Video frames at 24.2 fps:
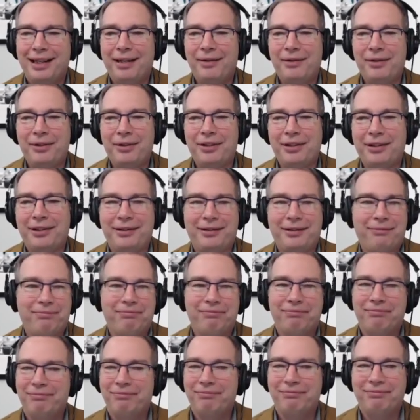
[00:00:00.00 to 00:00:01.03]
I would just
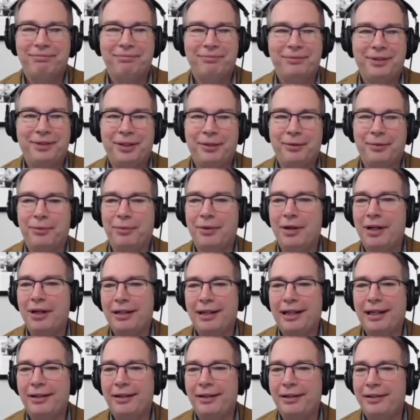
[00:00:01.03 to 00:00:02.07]

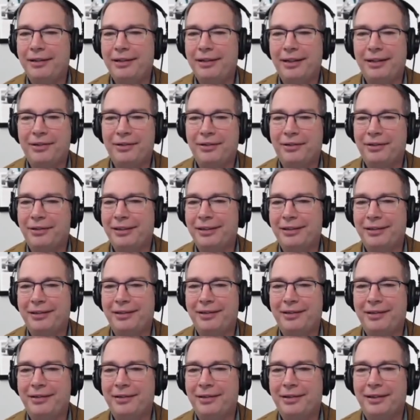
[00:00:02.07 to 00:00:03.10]
walk out of the desert at
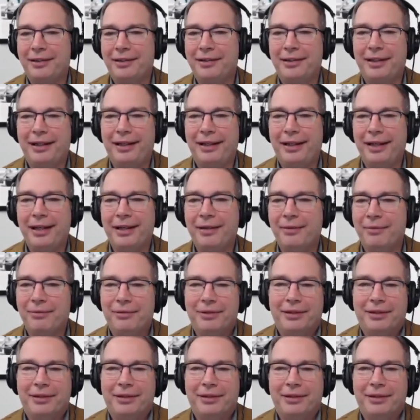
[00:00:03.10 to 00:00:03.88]
6 a.m.